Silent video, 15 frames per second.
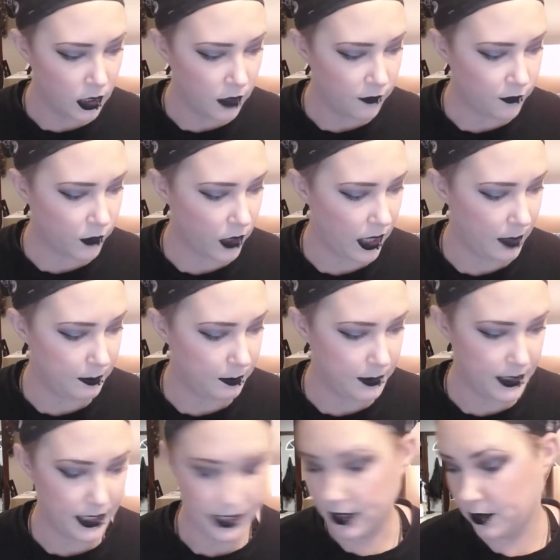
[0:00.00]
for
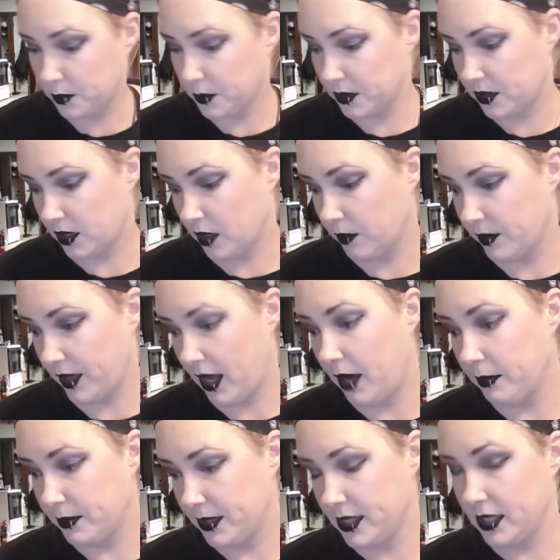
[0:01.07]
Empties, we'll start with
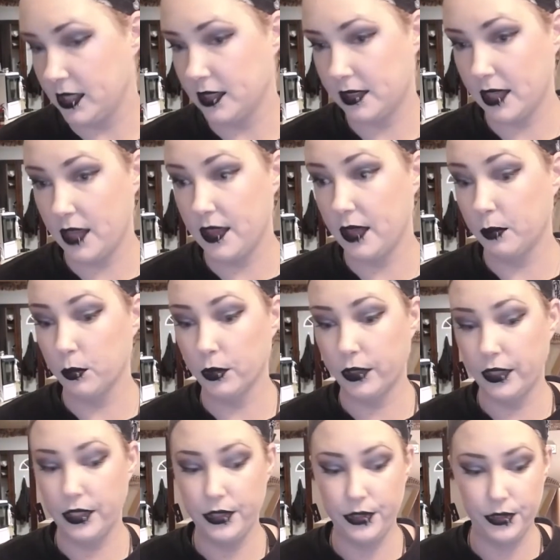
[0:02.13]
Empties, and then we're
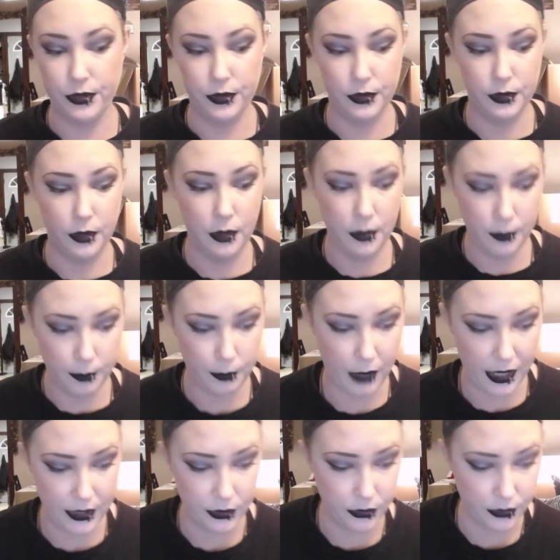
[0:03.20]
going to do
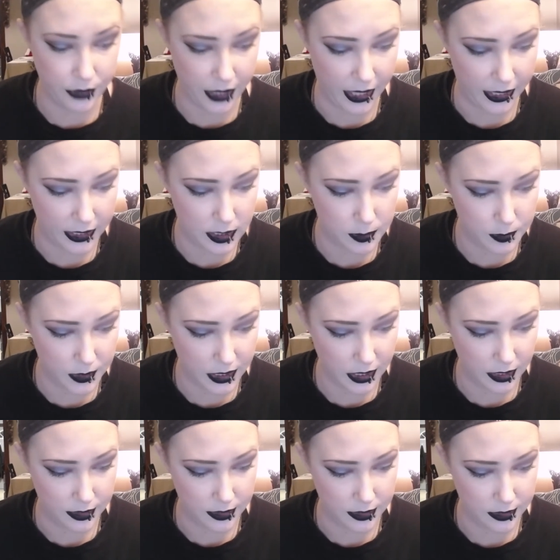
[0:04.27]
my no thanks
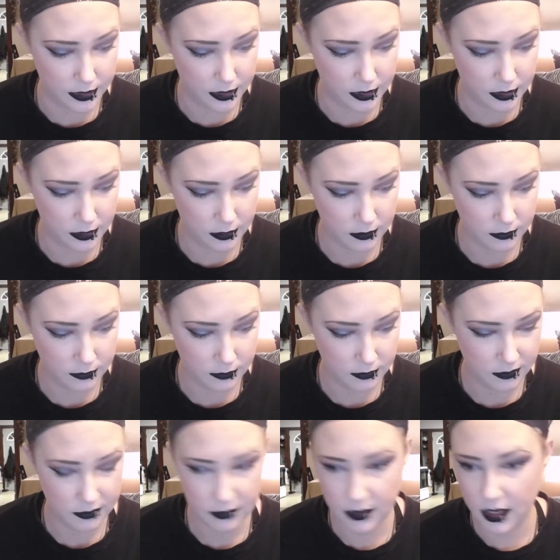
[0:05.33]
because
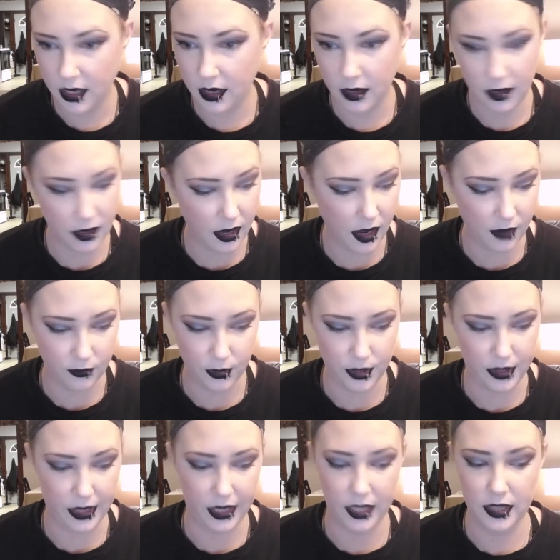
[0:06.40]

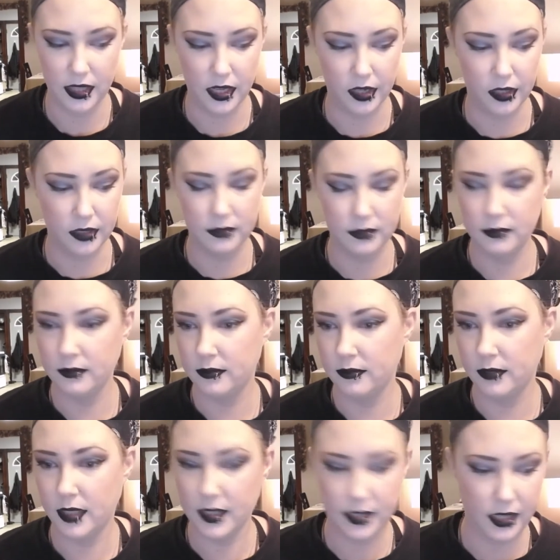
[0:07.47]
everything in there,
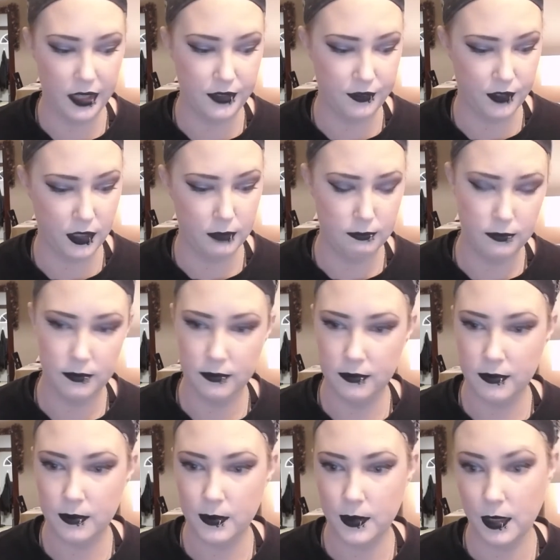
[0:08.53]
aside from
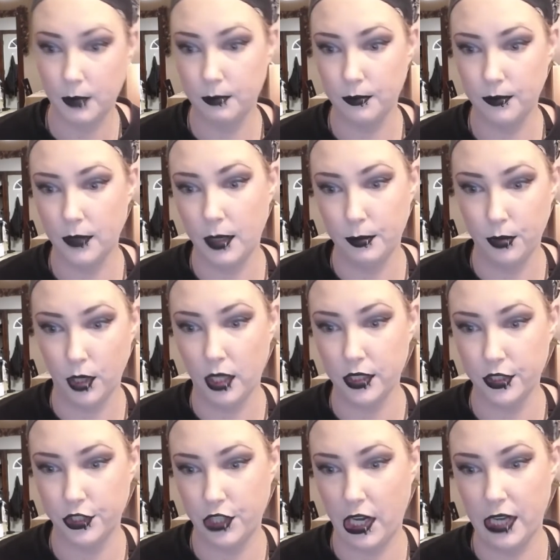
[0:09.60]
a
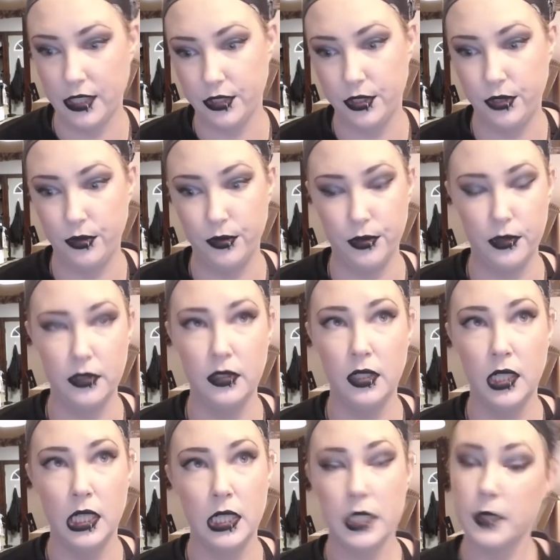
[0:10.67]
brush and 2
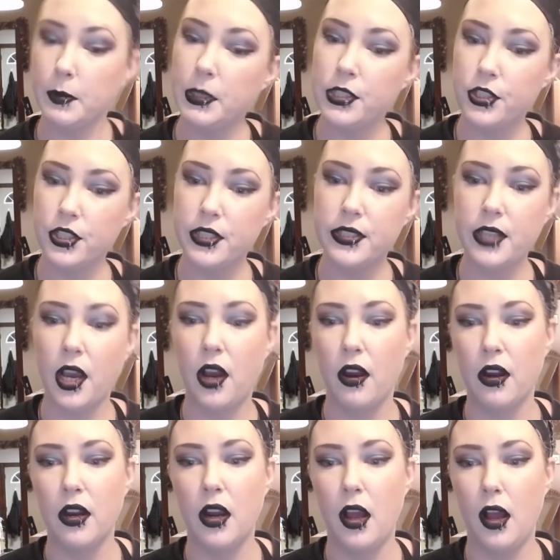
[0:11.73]
sponges,
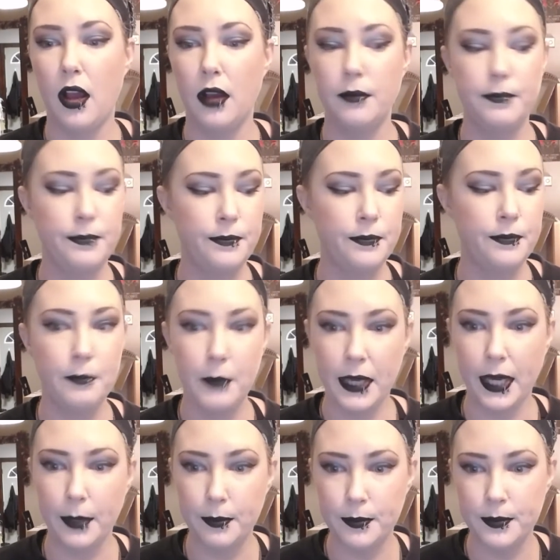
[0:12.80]
are
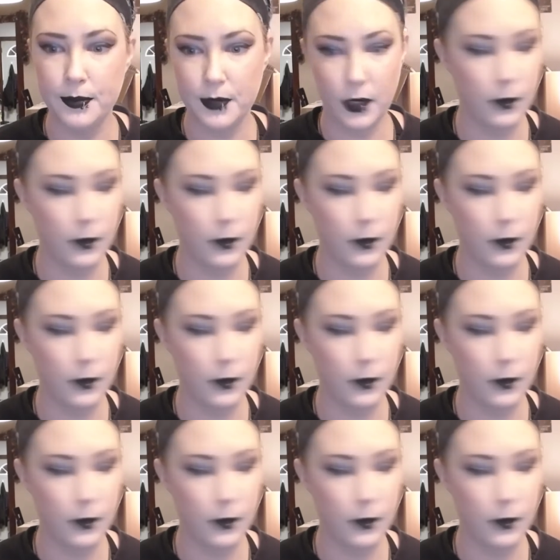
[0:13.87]
makeup. So